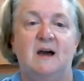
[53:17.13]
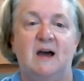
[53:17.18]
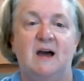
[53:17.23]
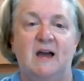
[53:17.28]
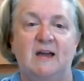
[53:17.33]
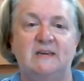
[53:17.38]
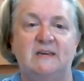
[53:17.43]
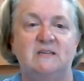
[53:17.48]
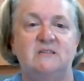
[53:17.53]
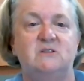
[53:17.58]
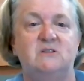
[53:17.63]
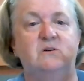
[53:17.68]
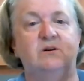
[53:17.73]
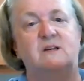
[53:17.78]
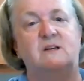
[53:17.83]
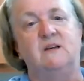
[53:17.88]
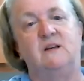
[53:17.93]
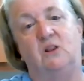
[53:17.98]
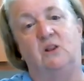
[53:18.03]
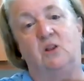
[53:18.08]
I can do it
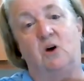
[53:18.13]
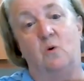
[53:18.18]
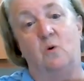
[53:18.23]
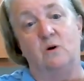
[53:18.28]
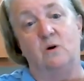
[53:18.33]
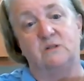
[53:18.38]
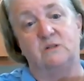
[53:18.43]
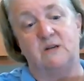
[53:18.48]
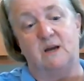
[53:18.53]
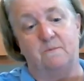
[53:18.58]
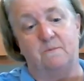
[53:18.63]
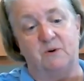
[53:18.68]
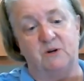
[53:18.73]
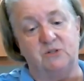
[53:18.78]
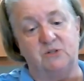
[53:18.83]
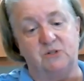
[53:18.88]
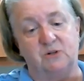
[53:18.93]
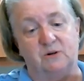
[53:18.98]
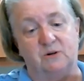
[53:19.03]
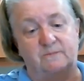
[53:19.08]
in a lower
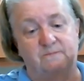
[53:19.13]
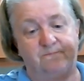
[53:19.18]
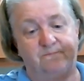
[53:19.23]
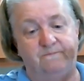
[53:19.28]
temperature.